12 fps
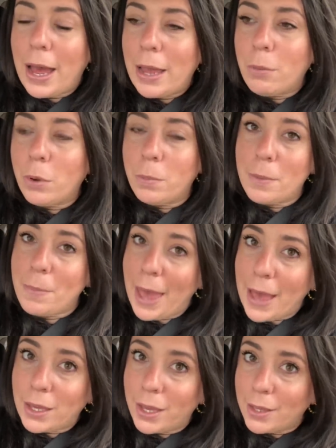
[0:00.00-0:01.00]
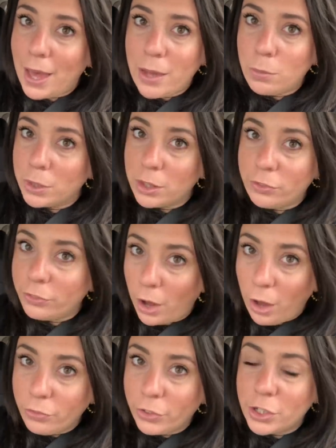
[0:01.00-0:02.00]
I will be back again with a
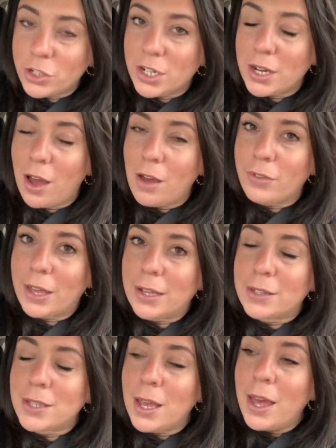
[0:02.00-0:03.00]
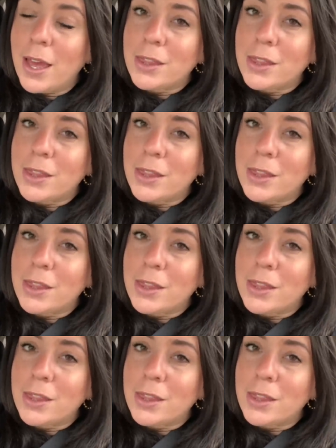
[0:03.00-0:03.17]
fall version of it.